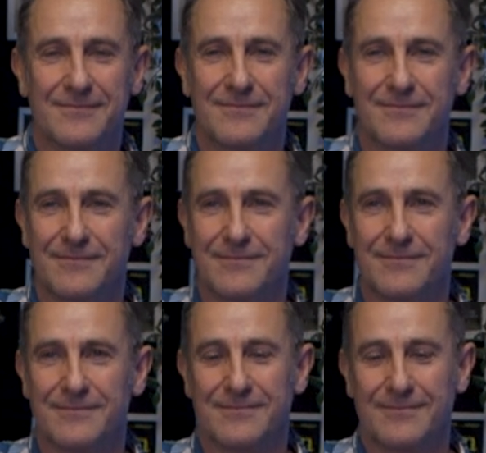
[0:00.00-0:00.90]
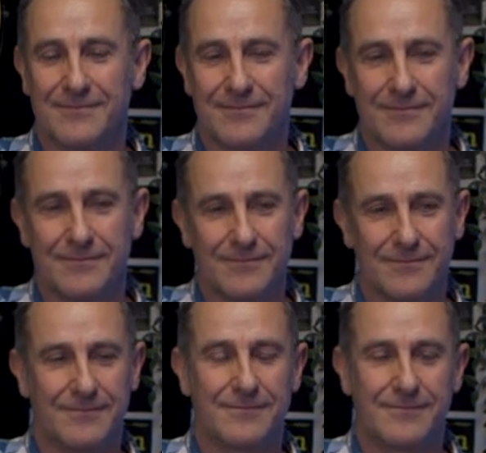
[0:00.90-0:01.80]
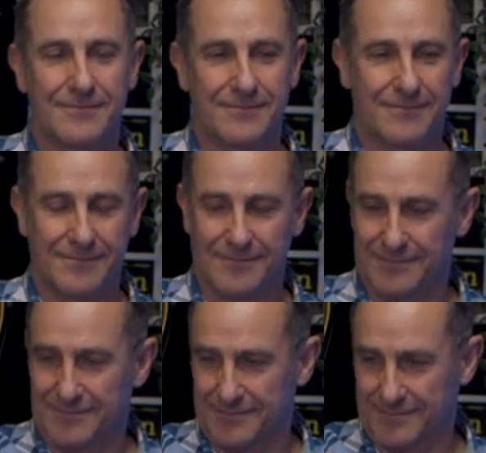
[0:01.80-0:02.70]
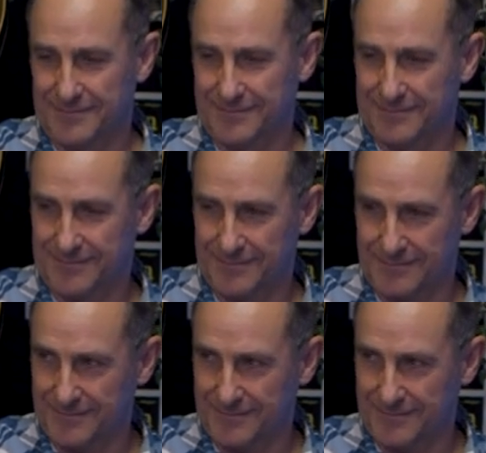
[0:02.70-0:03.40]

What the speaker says: No words are spoken by the person on screen.